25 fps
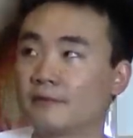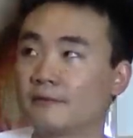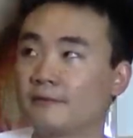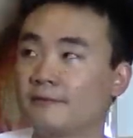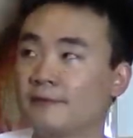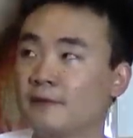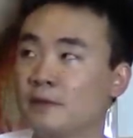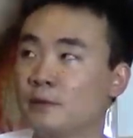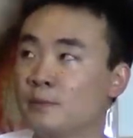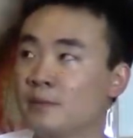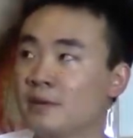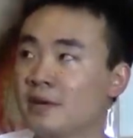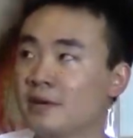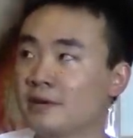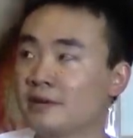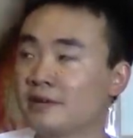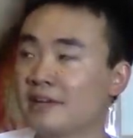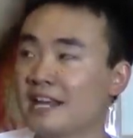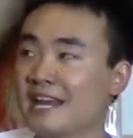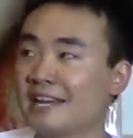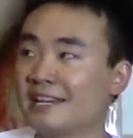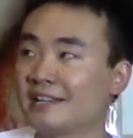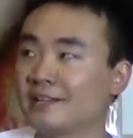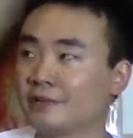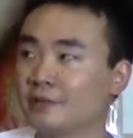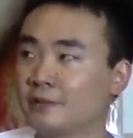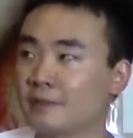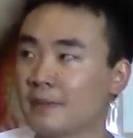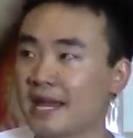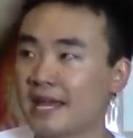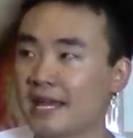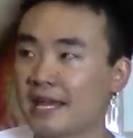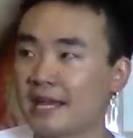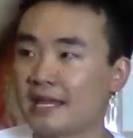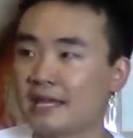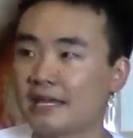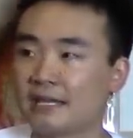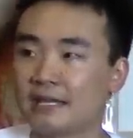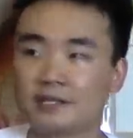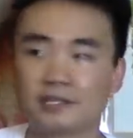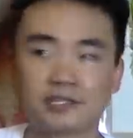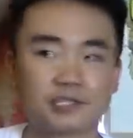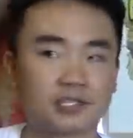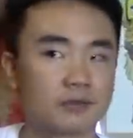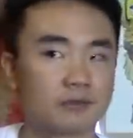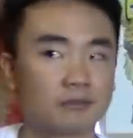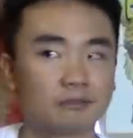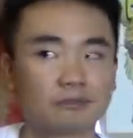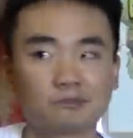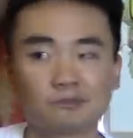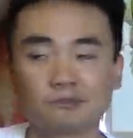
Fulminator Mage,